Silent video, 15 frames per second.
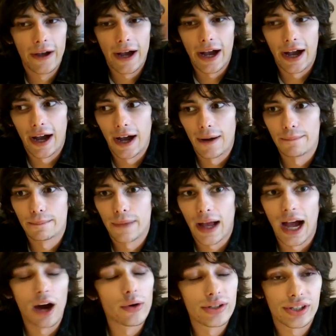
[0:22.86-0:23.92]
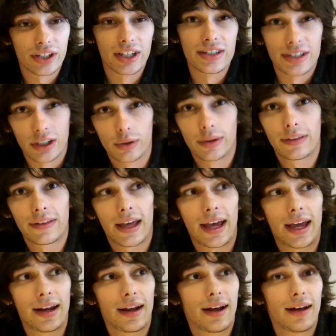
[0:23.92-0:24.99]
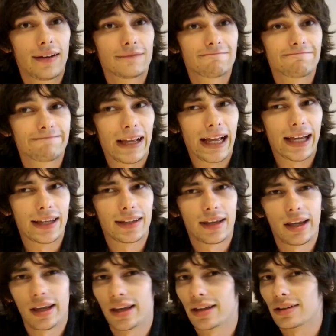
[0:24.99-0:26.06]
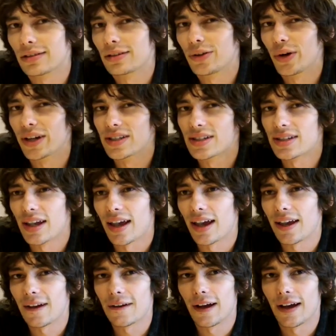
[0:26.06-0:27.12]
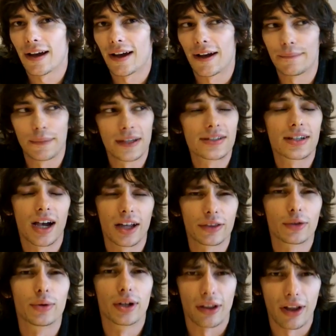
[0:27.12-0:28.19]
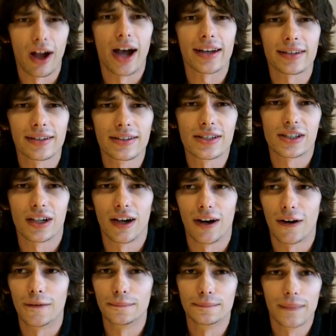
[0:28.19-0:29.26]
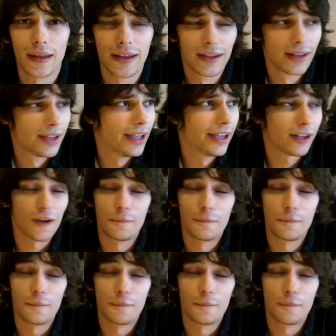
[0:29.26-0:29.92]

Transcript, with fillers: Um, how he's going to deal with that, I can't quite say. Um, he's gone through a lot, so it